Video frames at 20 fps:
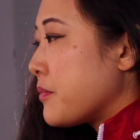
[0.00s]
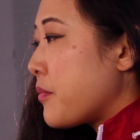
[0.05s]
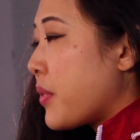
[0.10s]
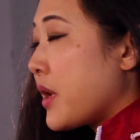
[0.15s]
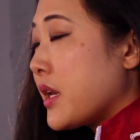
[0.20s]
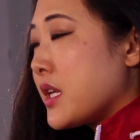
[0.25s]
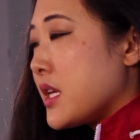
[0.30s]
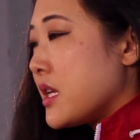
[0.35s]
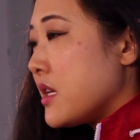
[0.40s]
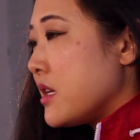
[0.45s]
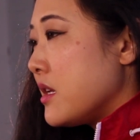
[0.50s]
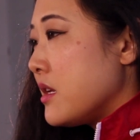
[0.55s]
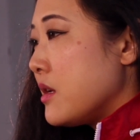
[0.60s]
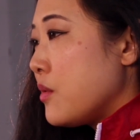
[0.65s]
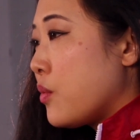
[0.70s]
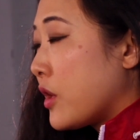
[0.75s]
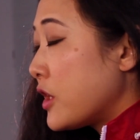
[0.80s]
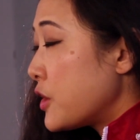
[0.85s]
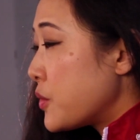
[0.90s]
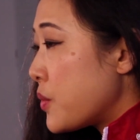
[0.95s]
But he
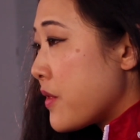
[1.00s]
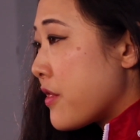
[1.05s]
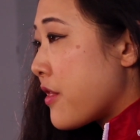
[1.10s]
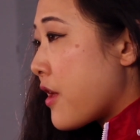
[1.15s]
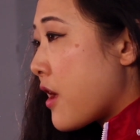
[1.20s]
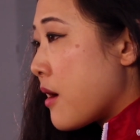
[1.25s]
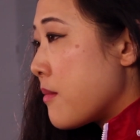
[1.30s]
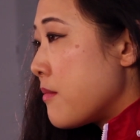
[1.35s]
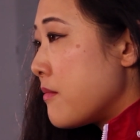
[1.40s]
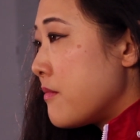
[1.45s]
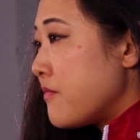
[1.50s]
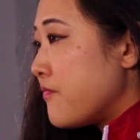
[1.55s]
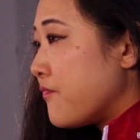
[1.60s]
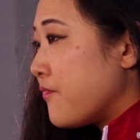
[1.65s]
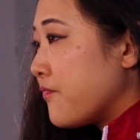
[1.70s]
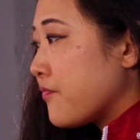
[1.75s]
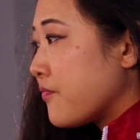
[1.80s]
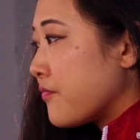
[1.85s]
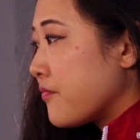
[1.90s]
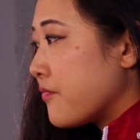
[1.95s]
worked with them
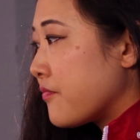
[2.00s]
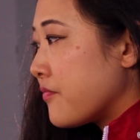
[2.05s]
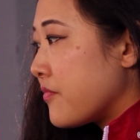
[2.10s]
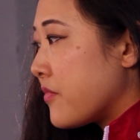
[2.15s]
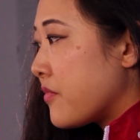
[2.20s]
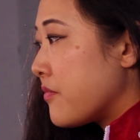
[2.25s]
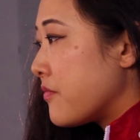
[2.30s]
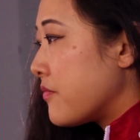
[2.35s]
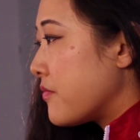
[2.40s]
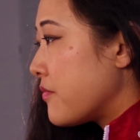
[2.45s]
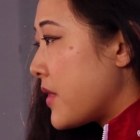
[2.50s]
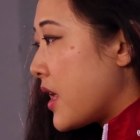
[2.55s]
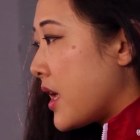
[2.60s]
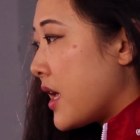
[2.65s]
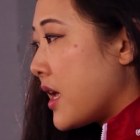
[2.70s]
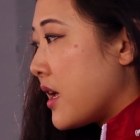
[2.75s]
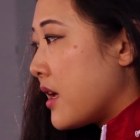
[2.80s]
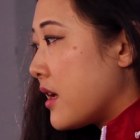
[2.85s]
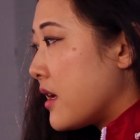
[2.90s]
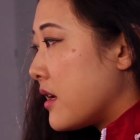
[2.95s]

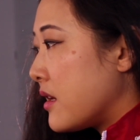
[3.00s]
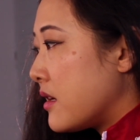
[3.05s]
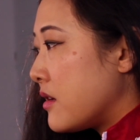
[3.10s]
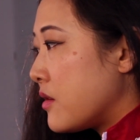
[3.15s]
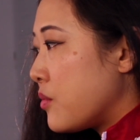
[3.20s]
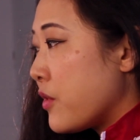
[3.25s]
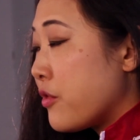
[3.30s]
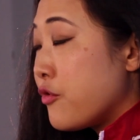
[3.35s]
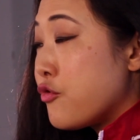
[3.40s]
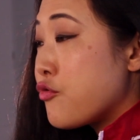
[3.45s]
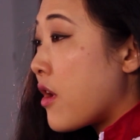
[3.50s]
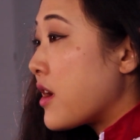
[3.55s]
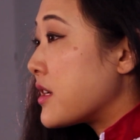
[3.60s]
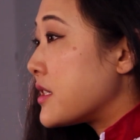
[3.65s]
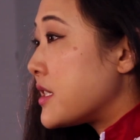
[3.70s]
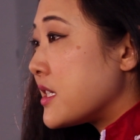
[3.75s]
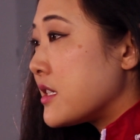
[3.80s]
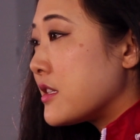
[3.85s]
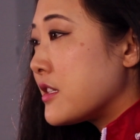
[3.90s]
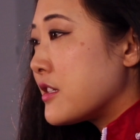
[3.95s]
and with
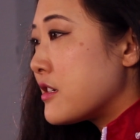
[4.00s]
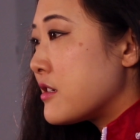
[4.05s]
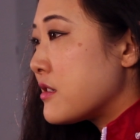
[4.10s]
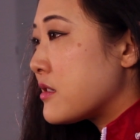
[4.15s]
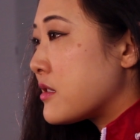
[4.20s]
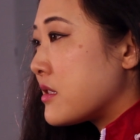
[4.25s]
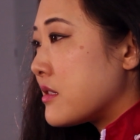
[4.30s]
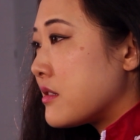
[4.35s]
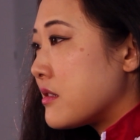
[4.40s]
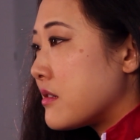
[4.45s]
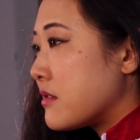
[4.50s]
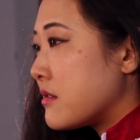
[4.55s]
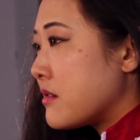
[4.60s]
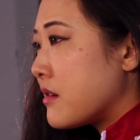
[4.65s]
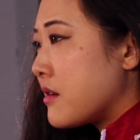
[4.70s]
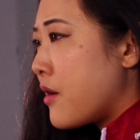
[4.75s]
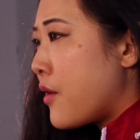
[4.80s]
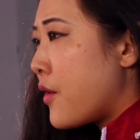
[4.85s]
drug dealers and